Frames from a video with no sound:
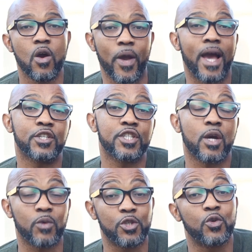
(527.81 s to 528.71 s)
where I
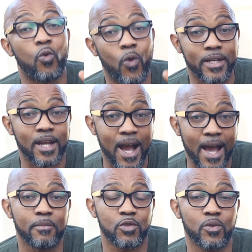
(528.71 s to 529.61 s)
share with you what
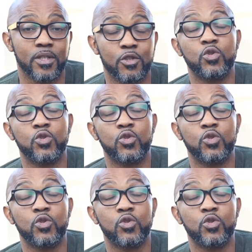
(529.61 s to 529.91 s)
I'm doing.